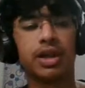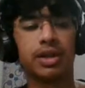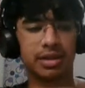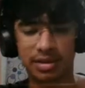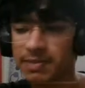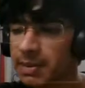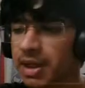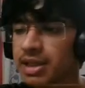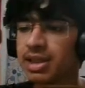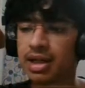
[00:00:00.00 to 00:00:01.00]
Okay,
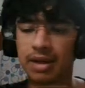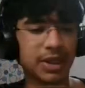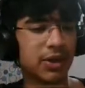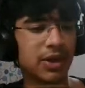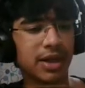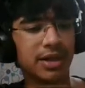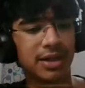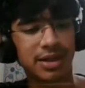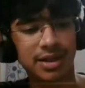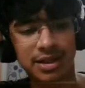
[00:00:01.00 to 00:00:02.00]
people are still coming. Okay,
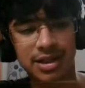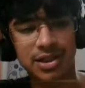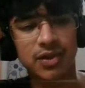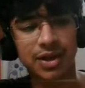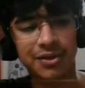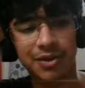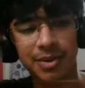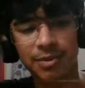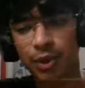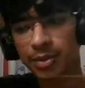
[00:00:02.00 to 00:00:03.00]
let's wait
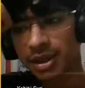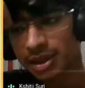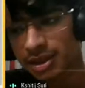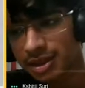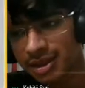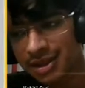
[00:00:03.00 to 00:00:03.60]
for 1 more minute.